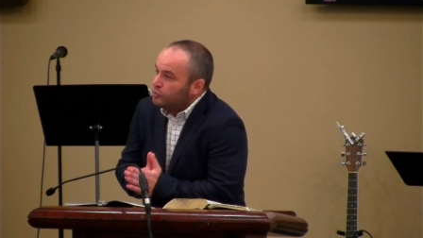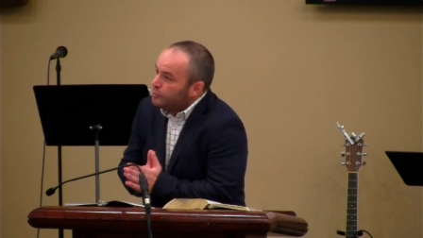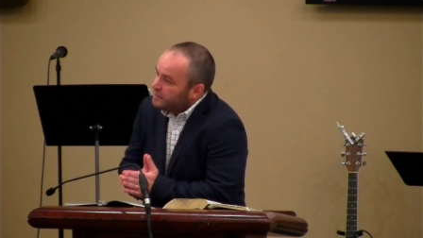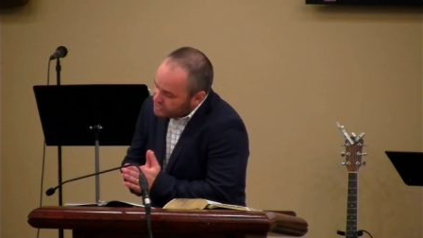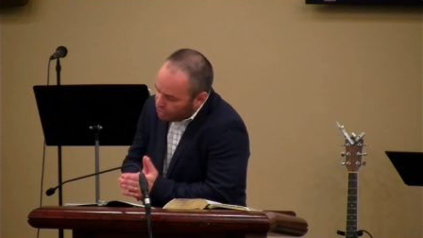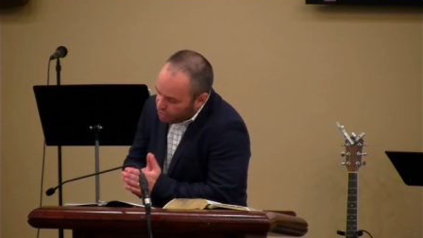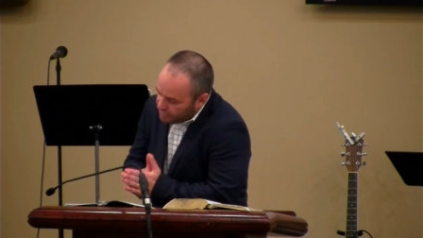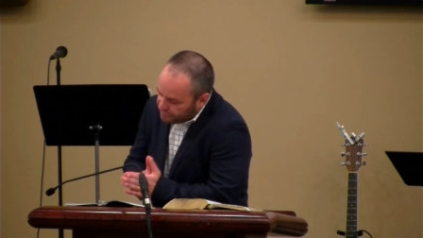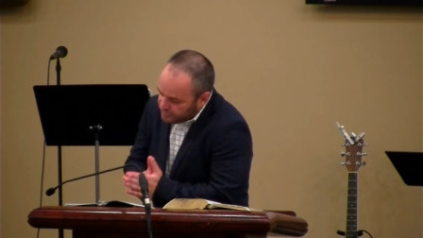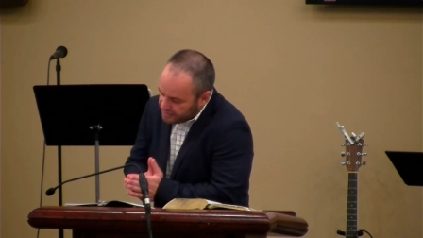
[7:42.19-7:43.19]
and who
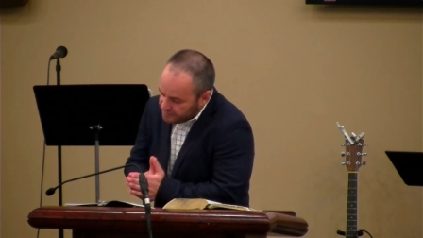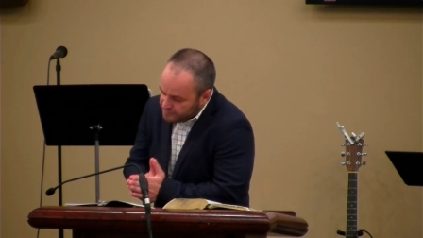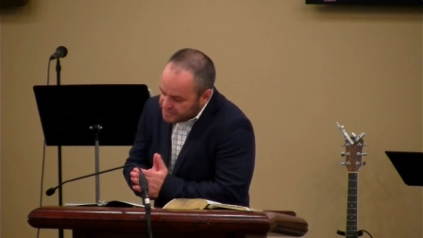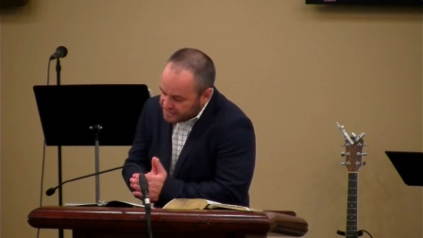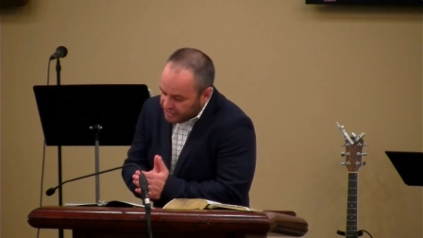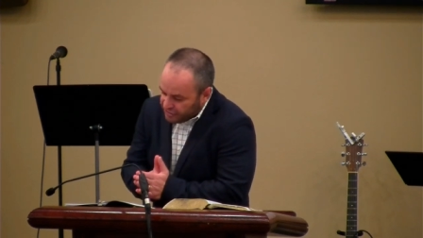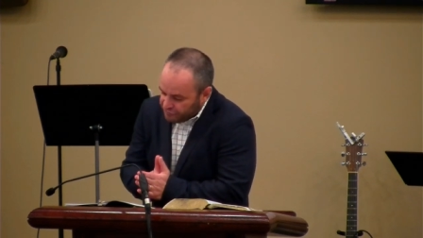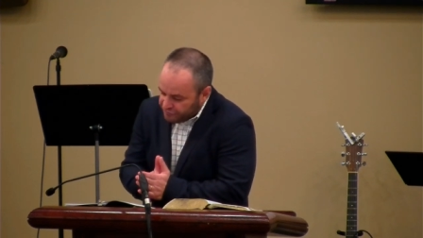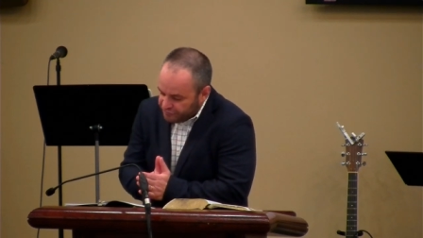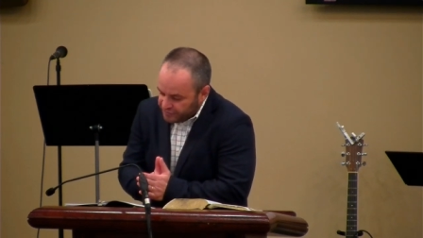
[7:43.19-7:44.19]
has offered
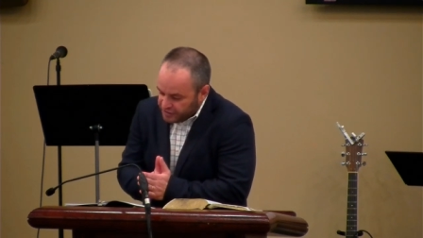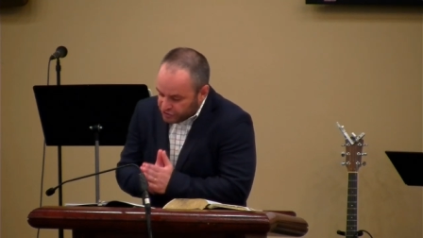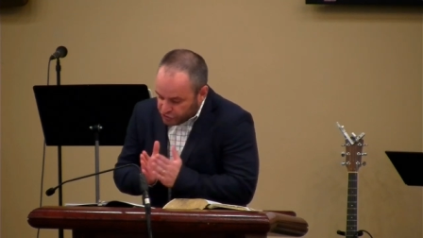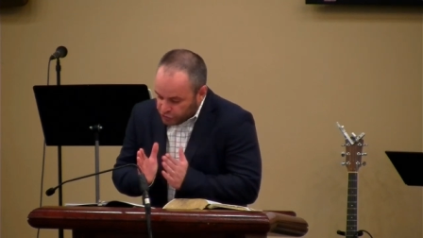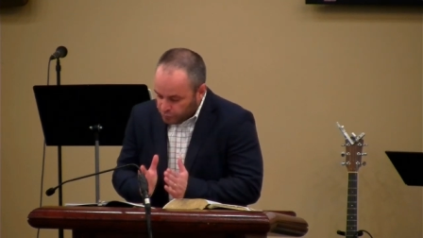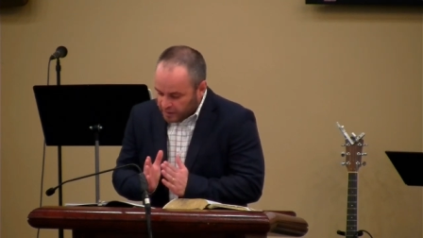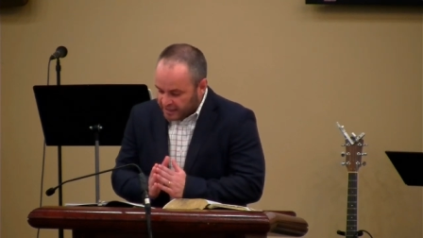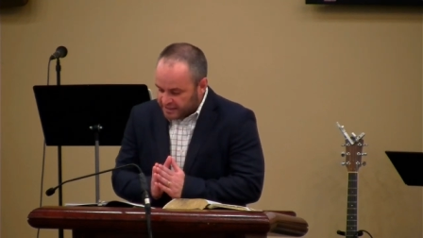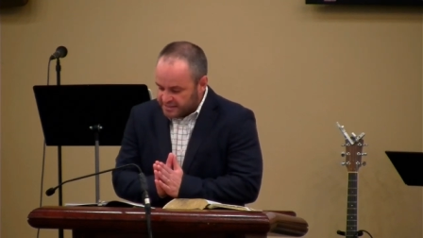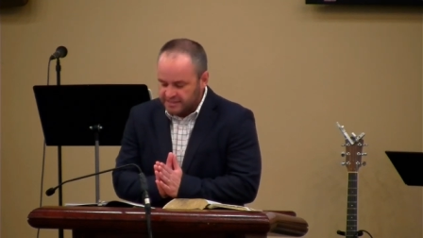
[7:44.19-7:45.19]
himself
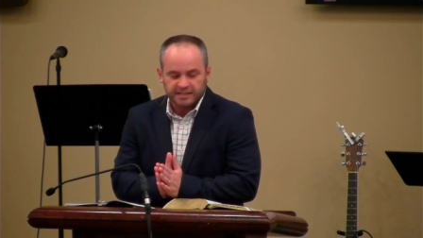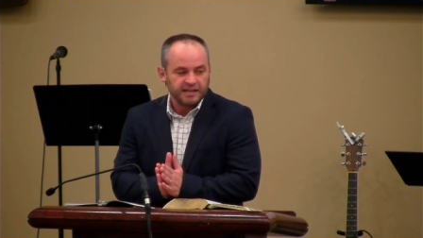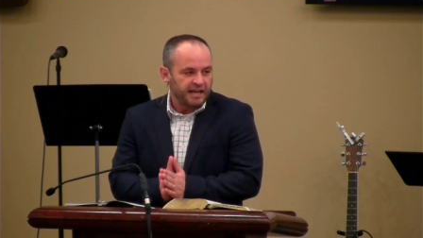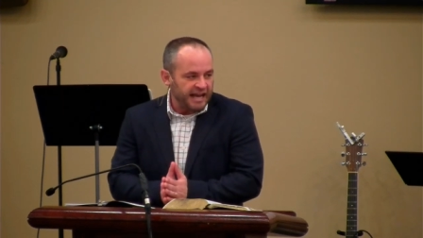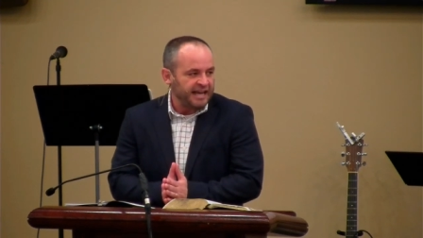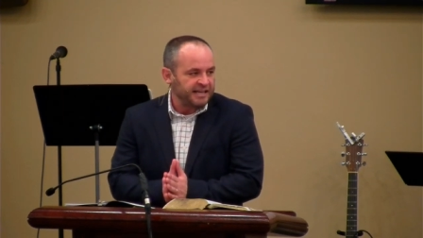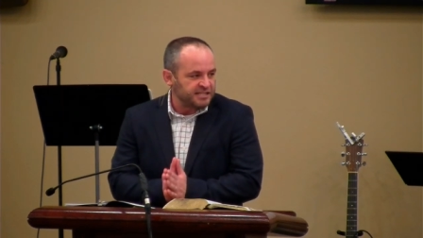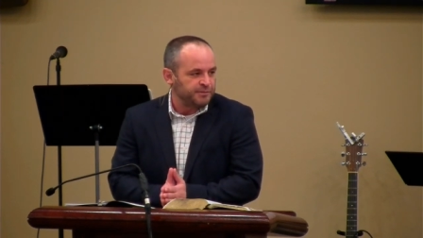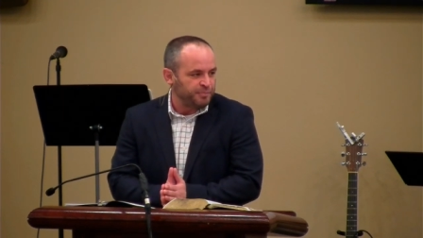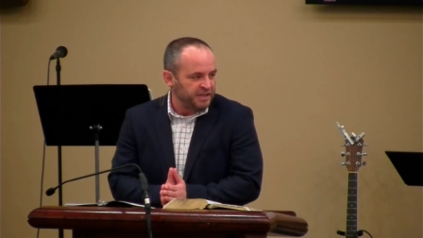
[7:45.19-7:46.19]
to us
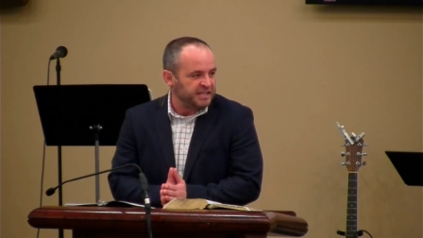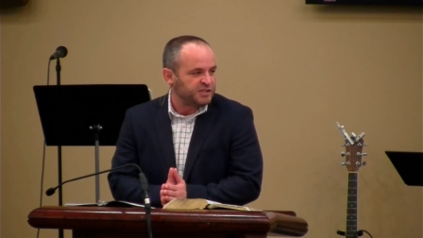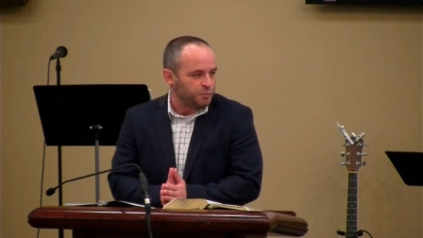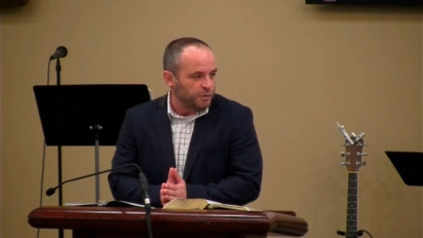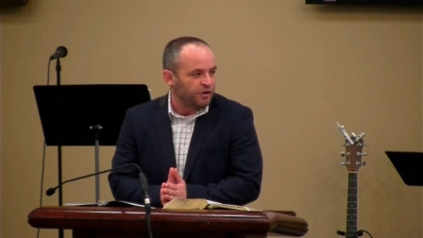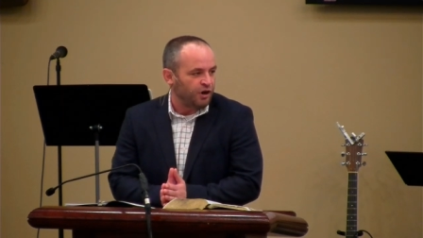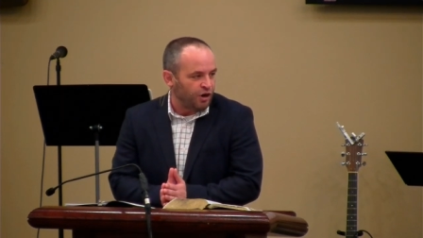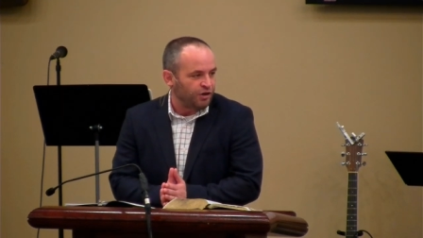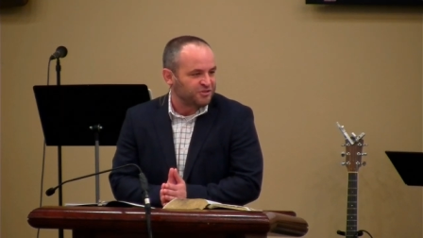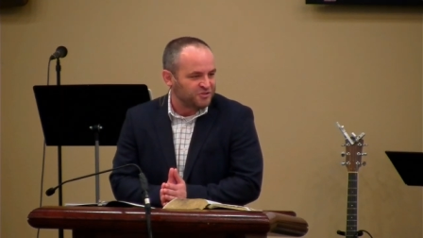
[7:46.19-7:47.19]
as the place
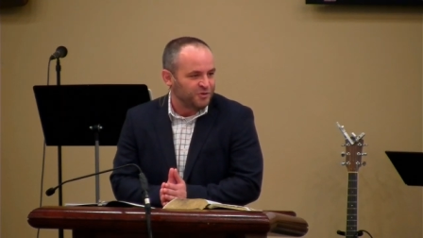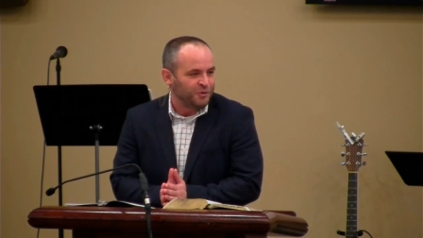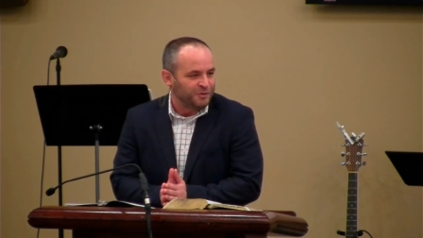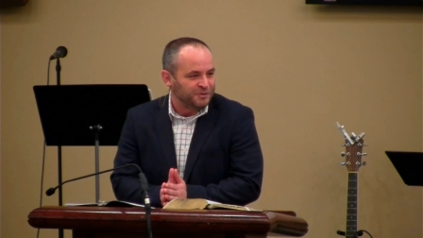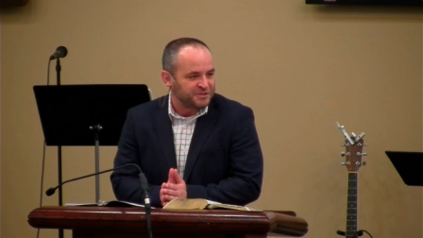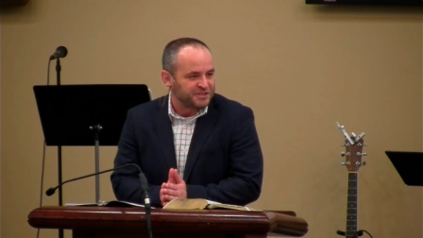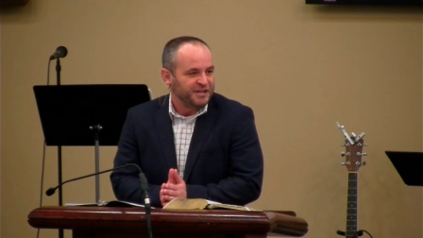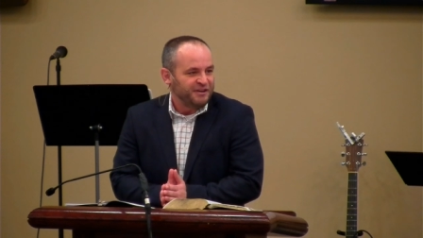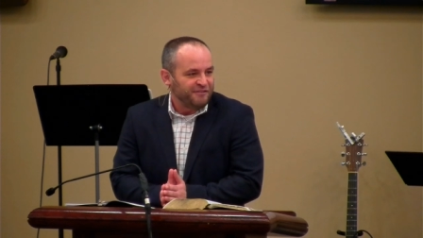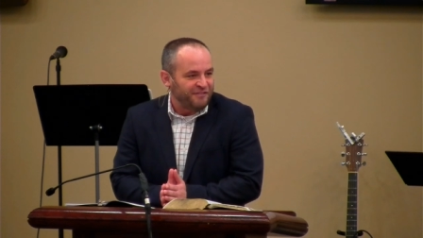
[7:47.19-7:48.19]
where our
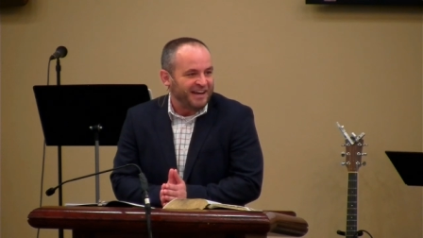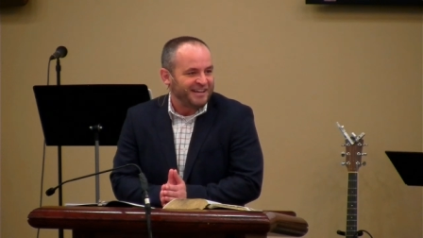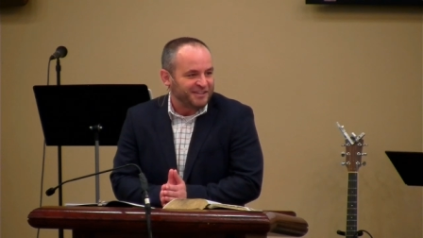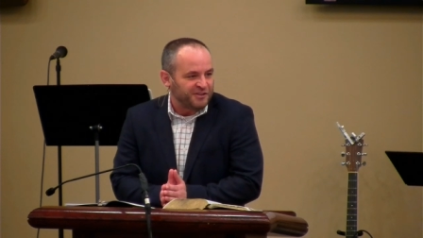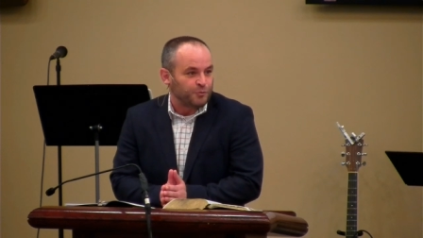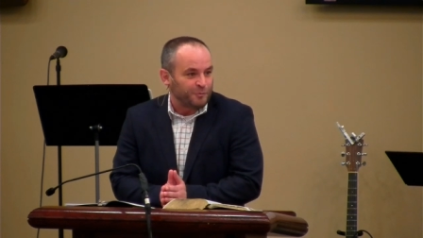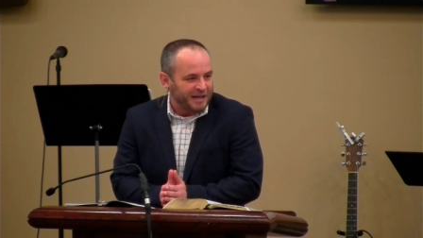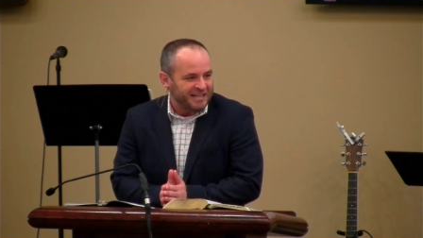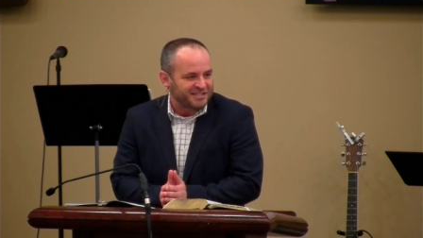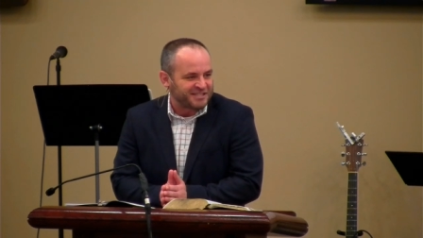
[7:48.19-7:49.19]
souls find
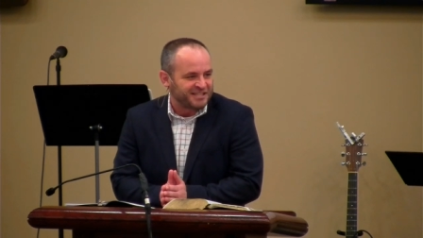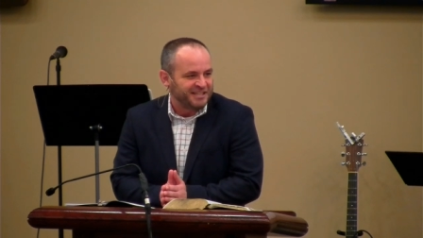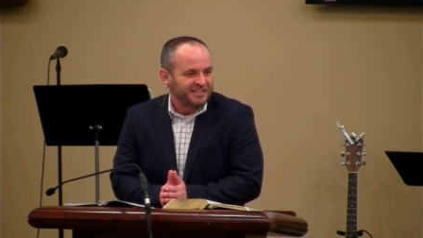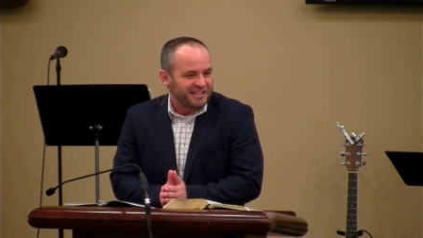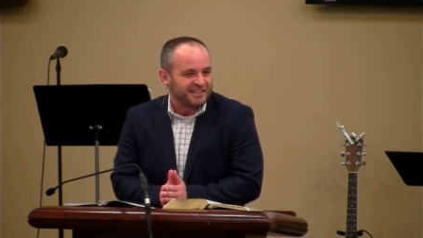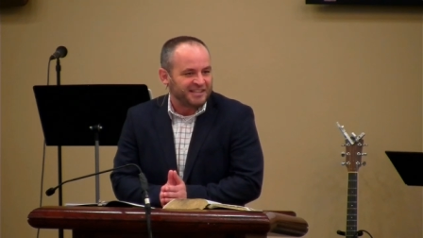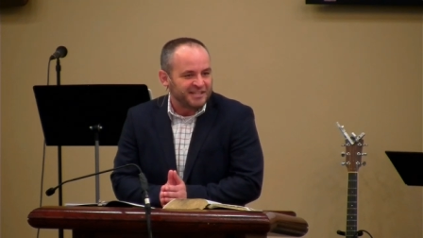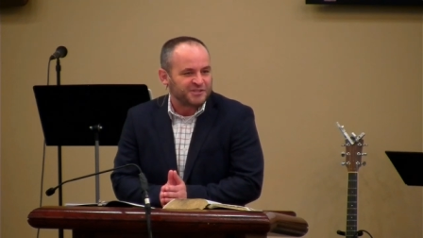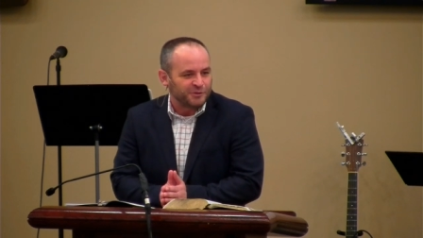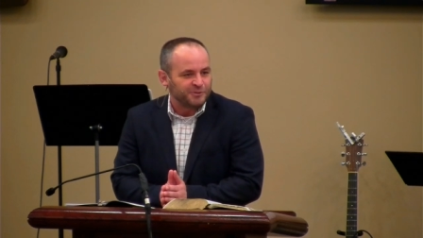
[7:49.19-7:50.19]
the rest
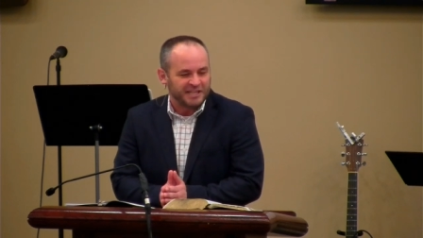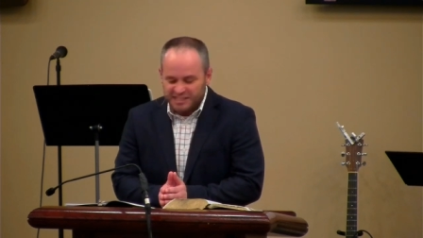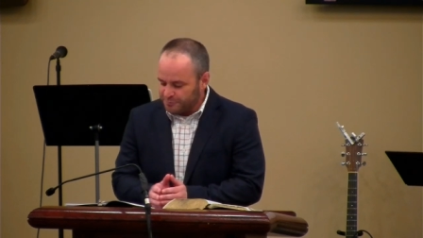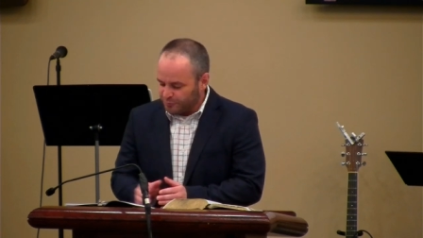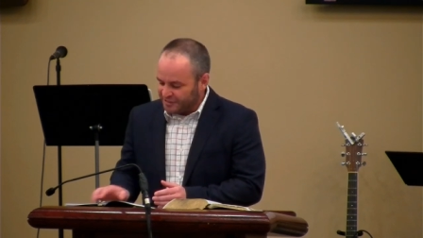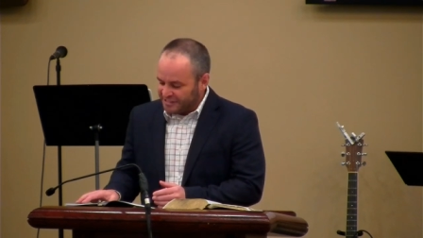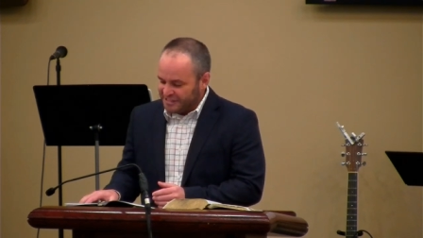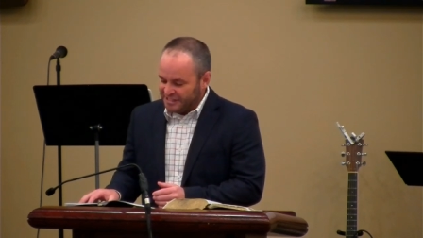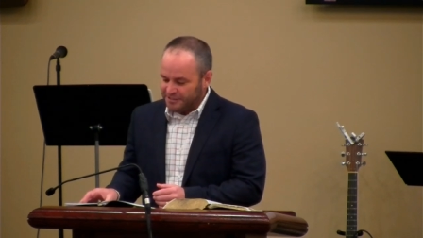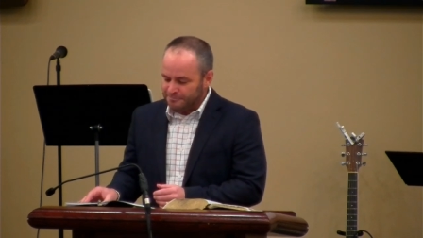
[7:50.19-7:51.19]
that they so
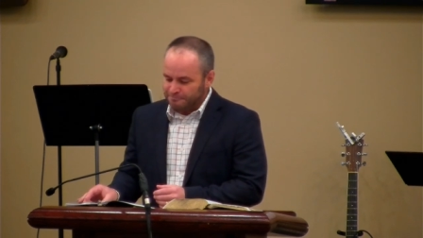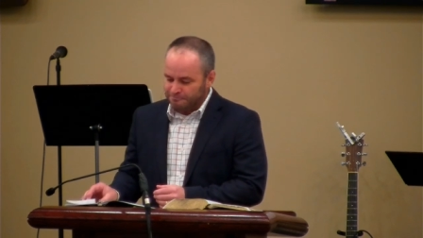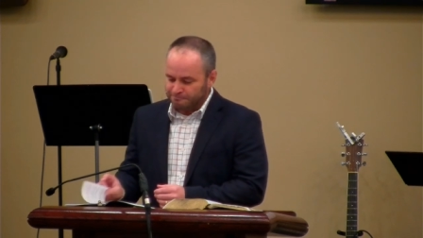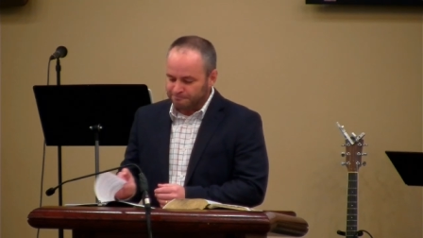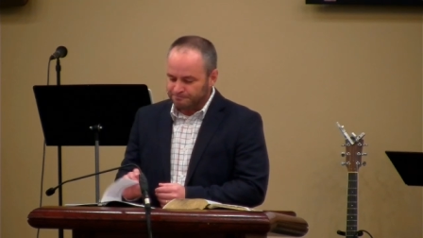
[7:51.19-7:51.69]
desperately need.